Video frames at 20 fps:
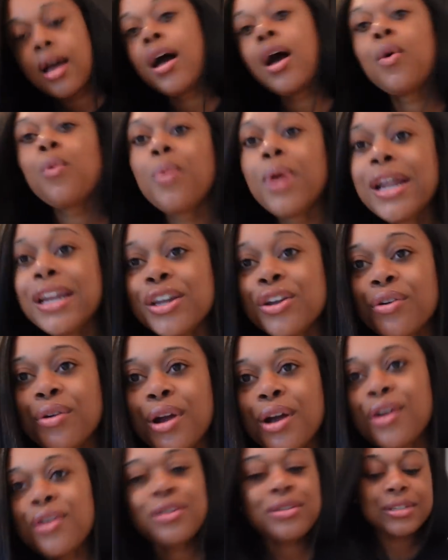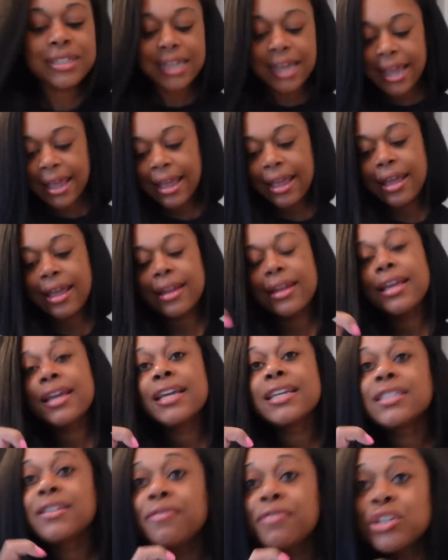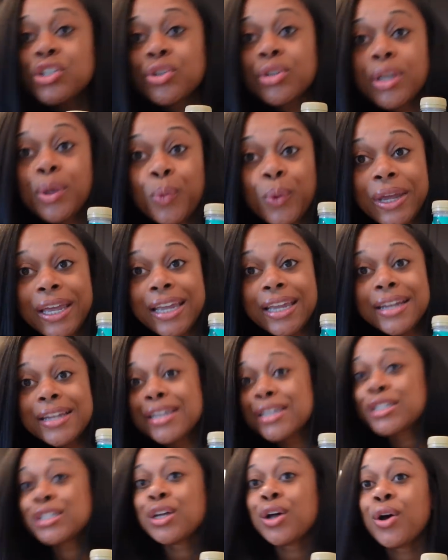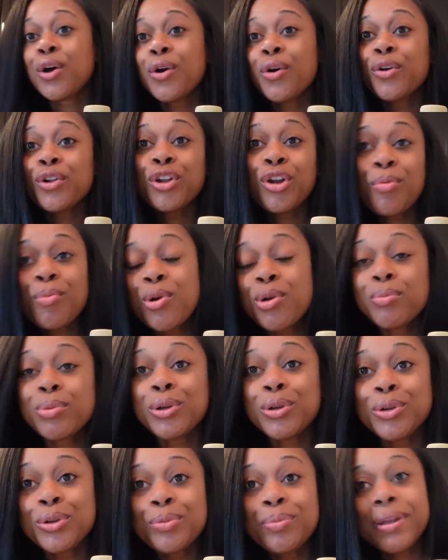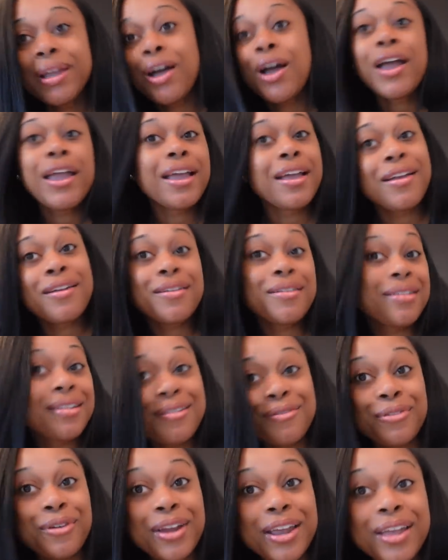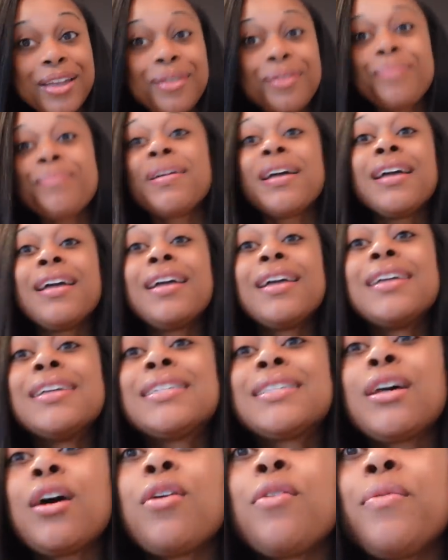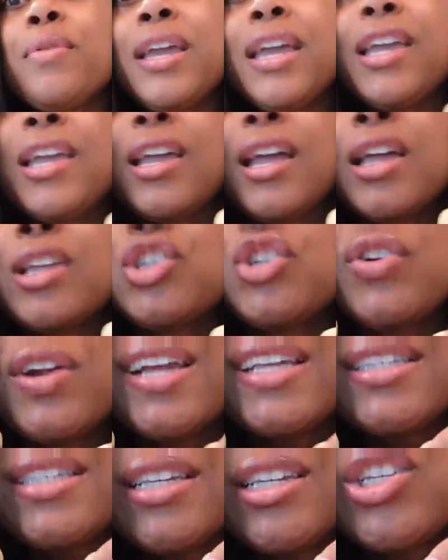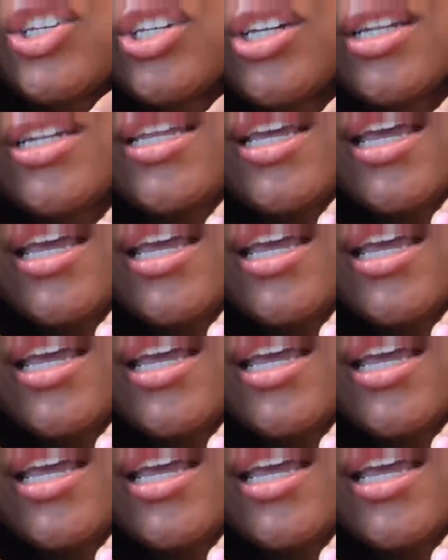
a one year old and he's officially weaned. So no more boob for him. So we transitioned